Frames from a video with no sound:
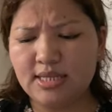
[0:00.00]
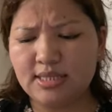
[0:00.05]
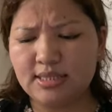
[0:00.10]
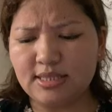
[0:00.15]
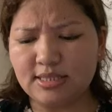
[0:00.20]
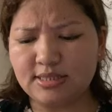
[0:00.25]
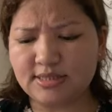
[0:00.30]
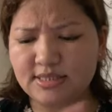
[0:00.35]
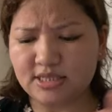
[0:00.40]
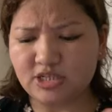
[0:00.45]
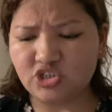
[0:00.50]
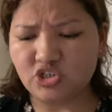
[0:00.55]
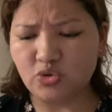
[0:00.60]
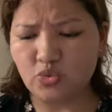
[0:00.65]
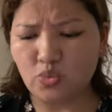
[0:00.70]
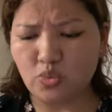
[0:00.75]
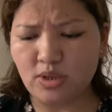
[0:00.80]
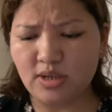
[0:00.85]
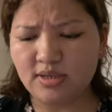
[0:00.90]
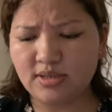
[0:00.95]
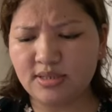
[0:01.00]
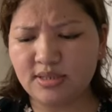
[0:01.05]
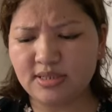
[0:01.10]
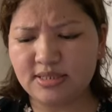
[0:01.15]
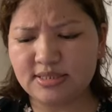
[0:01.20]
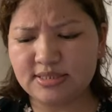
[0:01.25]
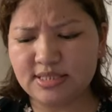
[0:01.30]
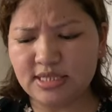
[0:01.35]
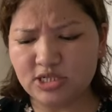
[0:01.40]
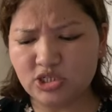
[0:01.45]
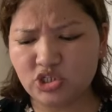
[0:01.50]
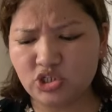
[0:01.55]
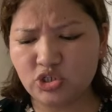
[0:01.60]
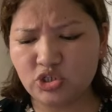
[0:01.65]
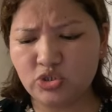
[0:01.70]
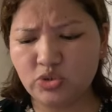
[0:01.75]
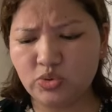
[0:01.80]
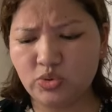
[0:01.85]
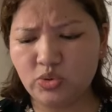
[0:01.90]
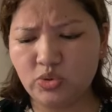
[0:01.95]
That's section 1. In section
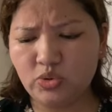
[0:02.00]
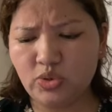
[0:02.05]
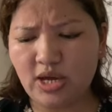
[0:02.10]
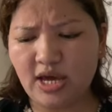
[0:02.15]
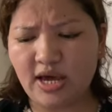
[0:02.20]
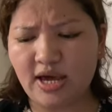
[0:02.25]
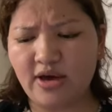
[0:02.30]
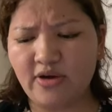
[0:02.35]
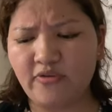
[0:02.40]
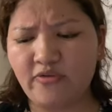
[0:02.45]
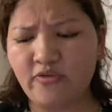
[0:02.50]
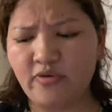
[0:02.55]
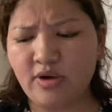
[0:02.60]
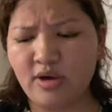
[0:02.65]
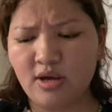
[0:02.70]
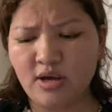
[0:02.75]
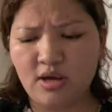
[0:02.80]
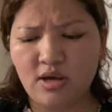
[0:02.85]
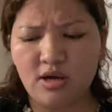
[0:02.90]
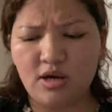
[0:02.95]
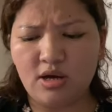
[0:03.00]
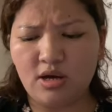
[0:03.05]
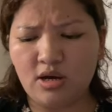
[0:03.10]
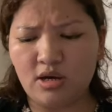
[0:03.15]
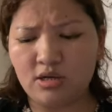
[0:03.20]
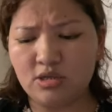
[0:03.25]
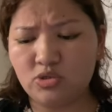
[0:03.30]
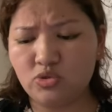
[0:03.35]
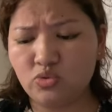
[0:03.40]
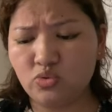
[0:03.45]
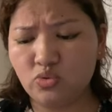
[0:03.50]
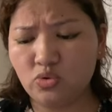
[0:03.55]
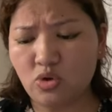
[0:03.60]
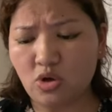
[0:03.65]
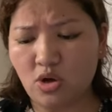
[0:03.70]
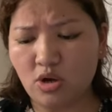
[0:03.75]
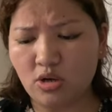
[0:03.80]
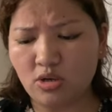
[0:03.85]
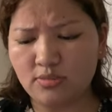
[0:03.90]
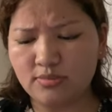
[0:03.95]
2, you have 2
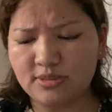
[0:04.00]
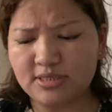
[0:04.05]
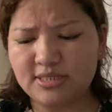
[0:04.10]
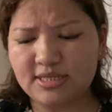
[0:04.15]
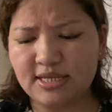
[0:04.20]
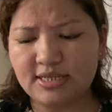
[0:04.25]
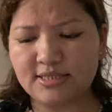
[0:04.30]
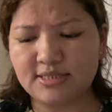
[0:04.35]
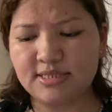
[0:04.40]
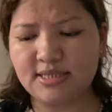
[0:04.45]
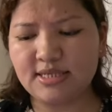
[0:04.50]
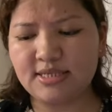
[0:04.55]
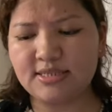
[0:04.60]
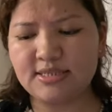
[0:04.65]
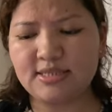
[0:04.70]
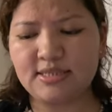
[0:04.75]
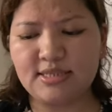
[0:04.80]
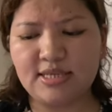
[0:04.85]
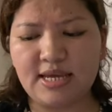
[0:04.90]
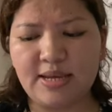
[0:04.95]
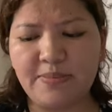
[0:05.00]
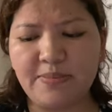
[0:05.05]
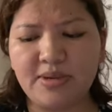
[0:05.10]
columns that says name